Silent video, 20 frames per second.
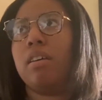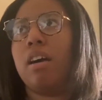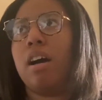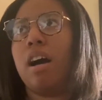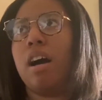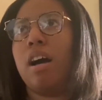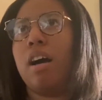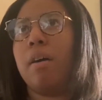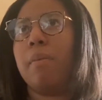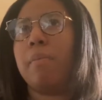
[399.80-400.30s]

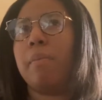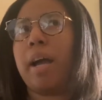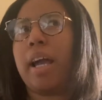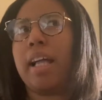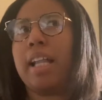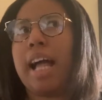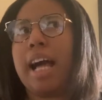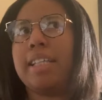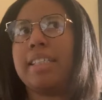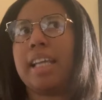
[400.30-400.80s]
uh, my
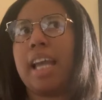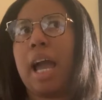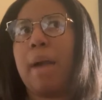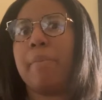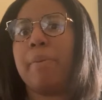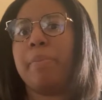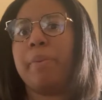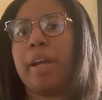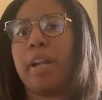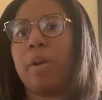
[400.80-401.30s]
classic
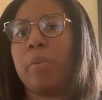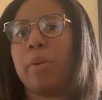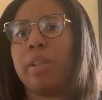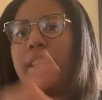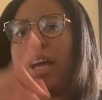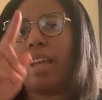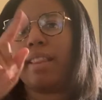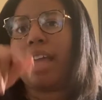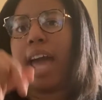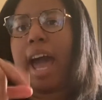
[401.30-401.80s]
happy planner with
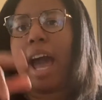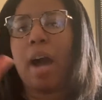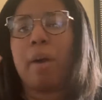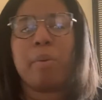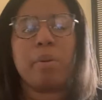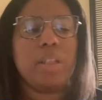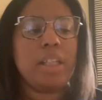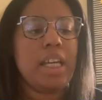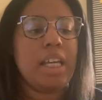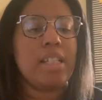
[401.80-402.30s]
like the
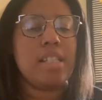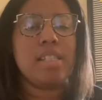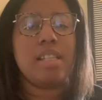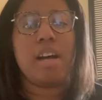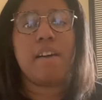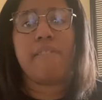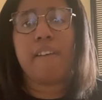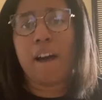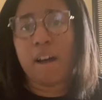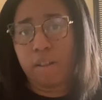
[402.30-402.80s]
hourly and
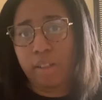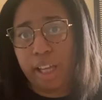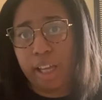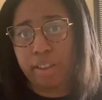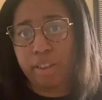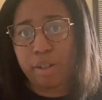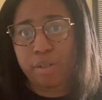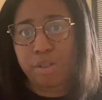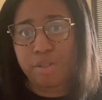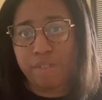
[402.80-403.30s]
stuff. I'll
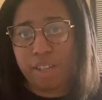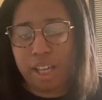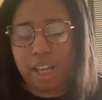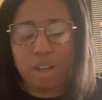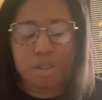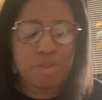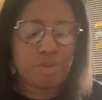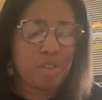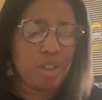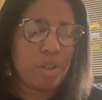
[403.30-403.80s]
link those
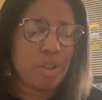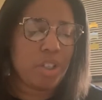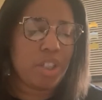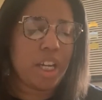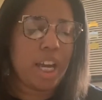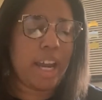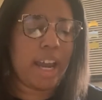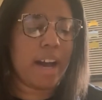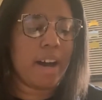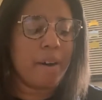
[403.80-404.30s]
videos for you to
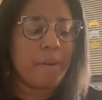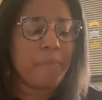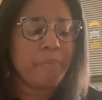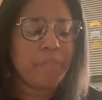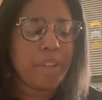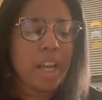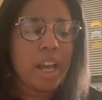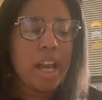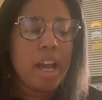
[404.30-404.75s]
check out.